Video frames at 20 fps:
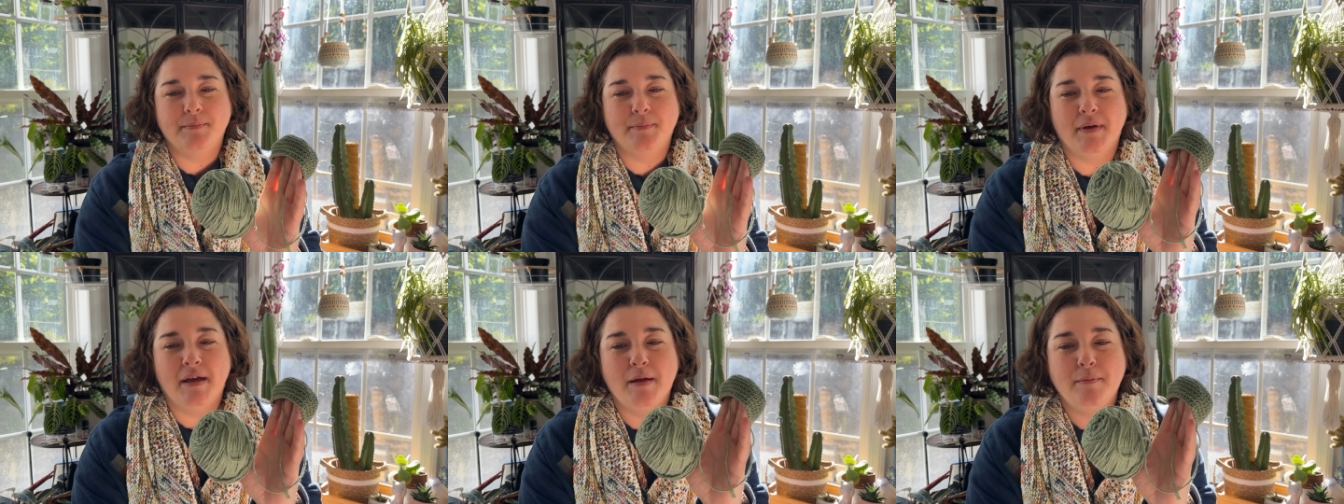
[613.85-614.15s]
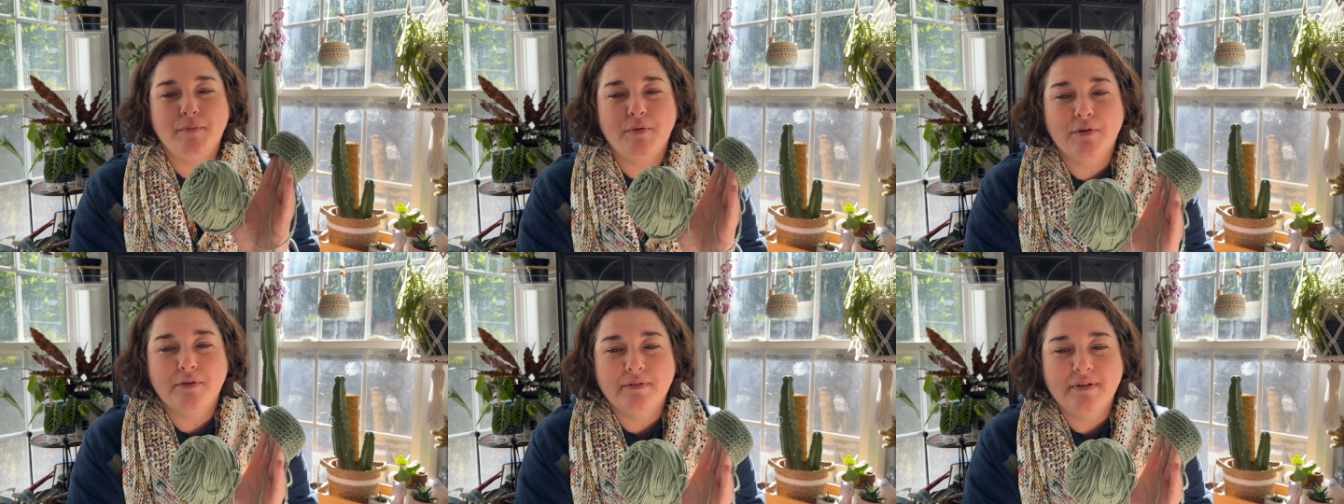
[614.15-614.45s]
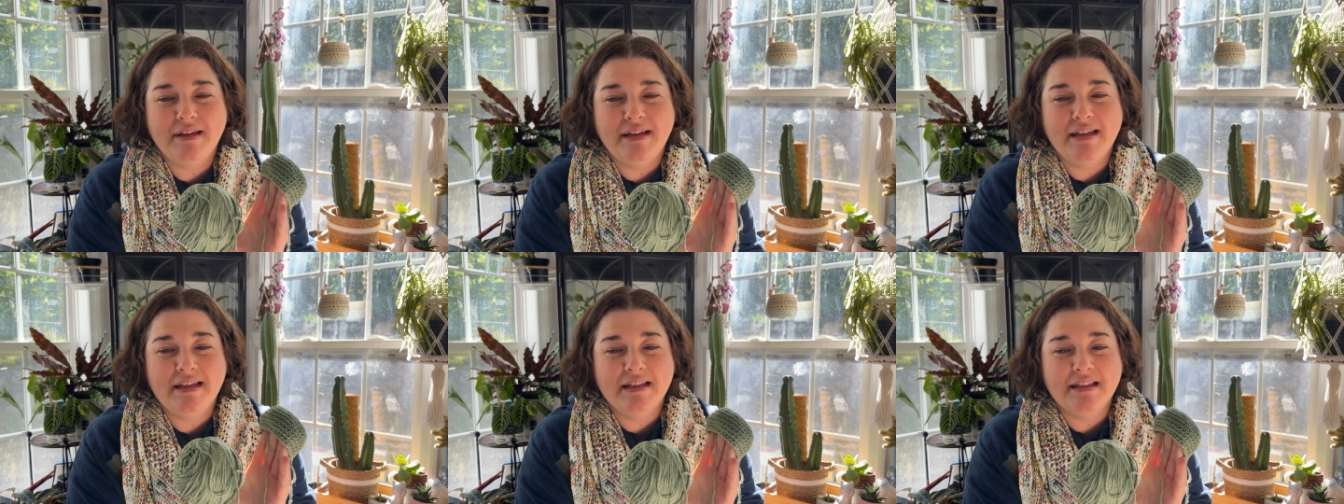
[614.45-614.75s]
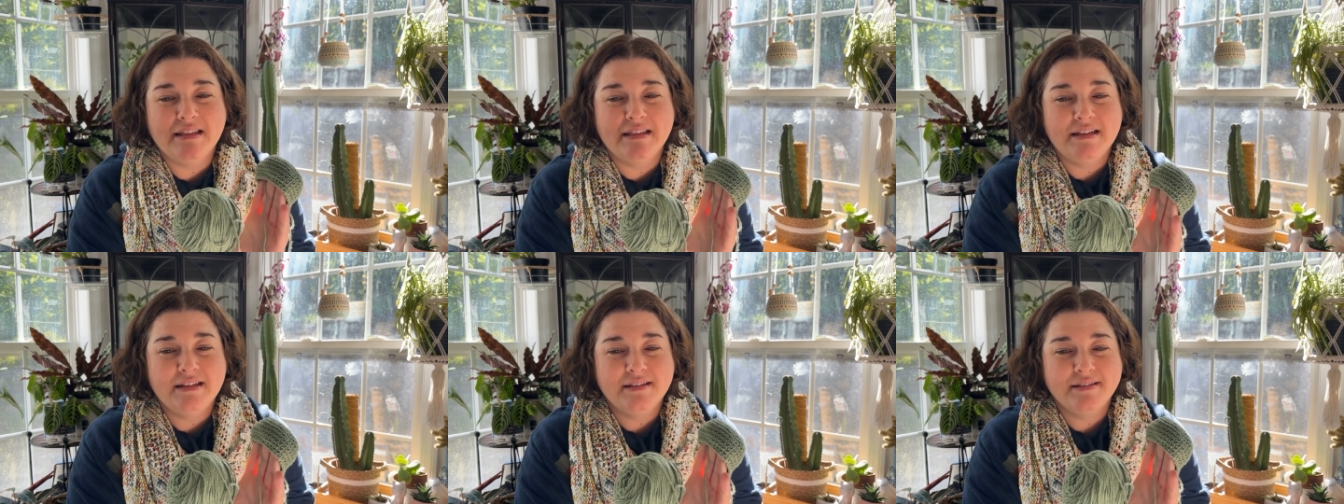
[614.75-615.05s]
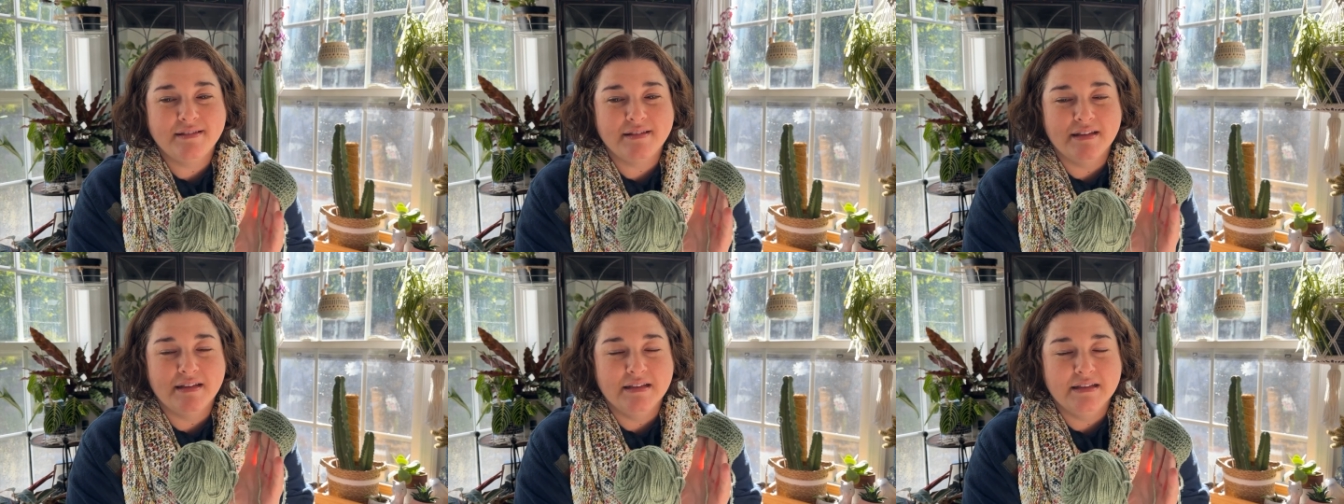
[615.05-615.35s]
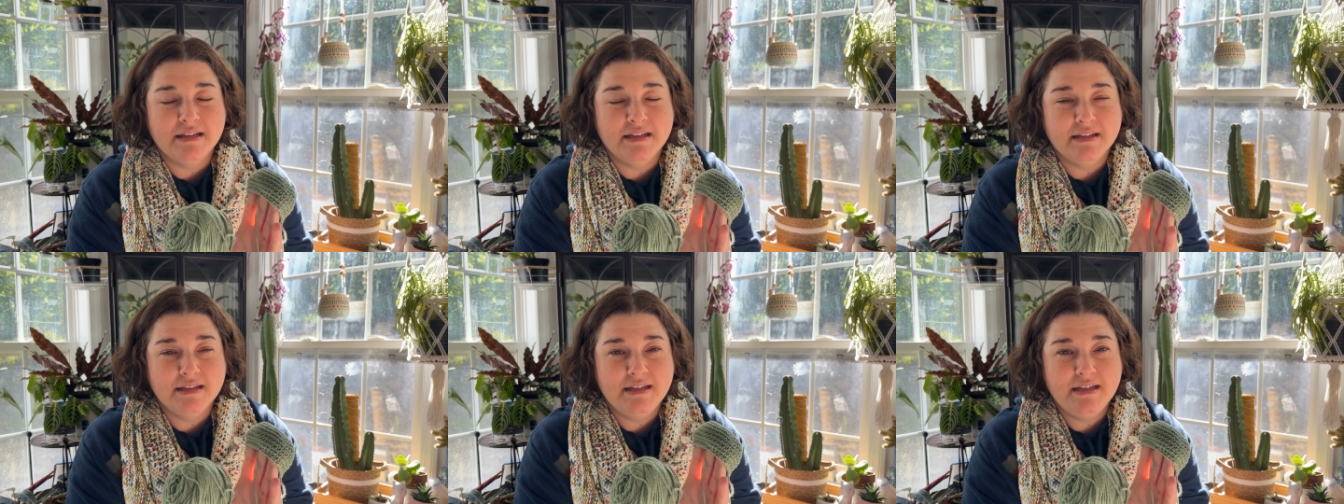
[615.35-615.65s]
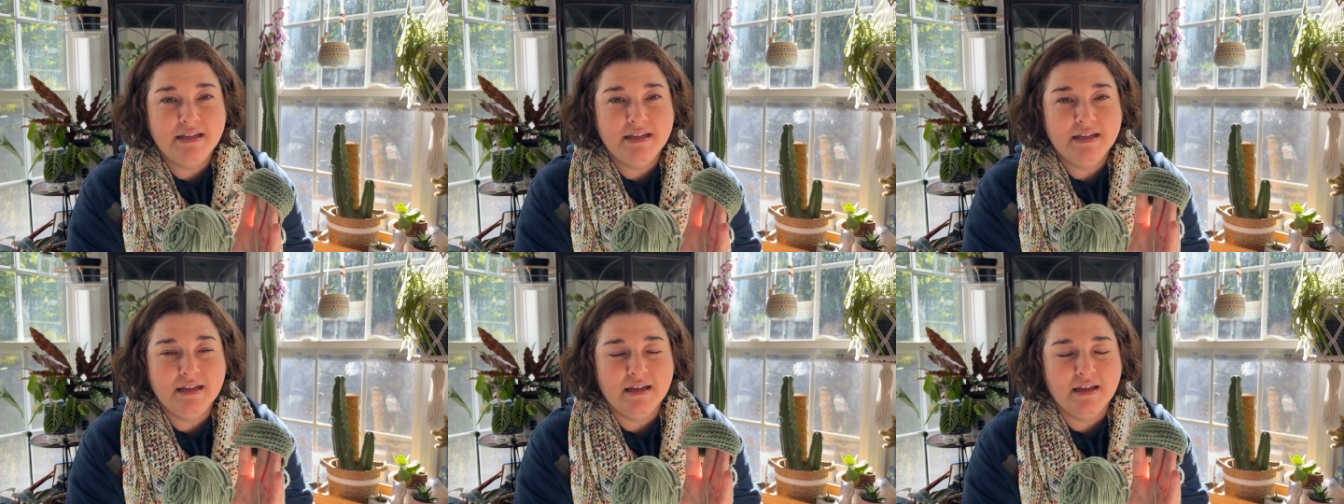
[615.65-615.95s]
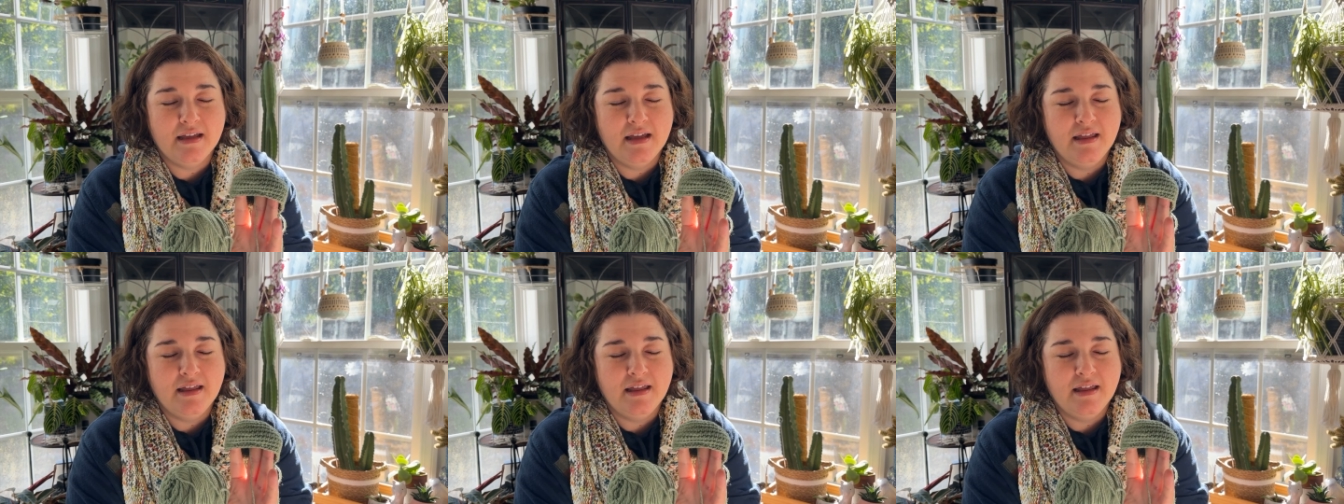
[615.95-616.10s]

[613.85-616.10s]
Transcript: by Marie Lis Lilly.